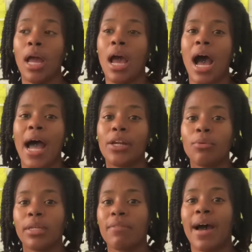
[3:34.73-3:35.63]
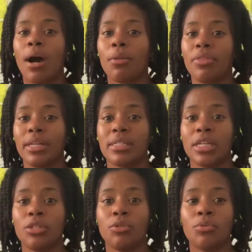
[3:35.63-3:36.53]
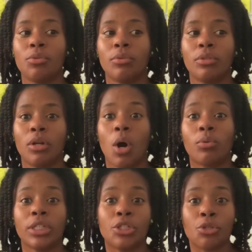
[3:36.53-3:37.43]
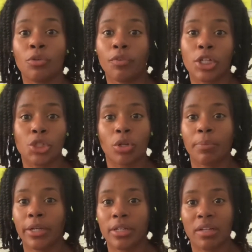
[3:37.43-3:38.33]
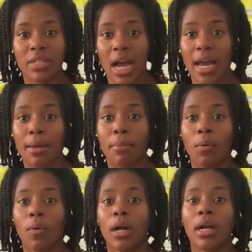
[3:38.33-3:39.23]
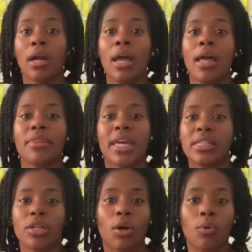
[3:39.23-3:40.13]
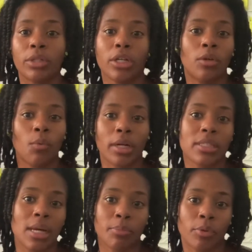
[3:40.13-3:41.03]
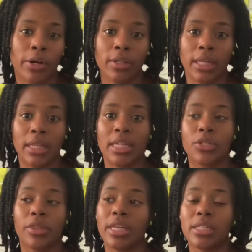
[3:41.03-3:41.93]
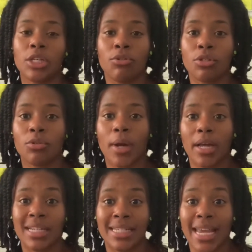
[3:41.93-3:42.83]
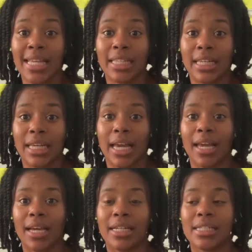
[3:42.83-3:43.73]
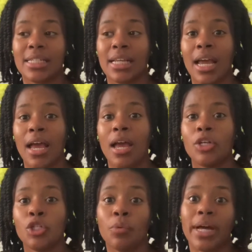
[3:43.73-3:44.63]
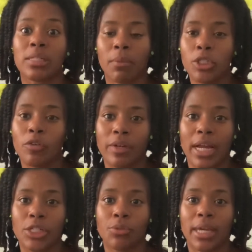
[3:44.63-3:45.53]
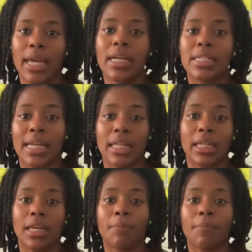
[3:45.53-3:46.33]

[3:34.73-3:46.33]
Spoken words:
I don't give out things that you only do for a short period of time or things that are only going to work temporarily. These are things that you do daily, and do as much of it as you can daily,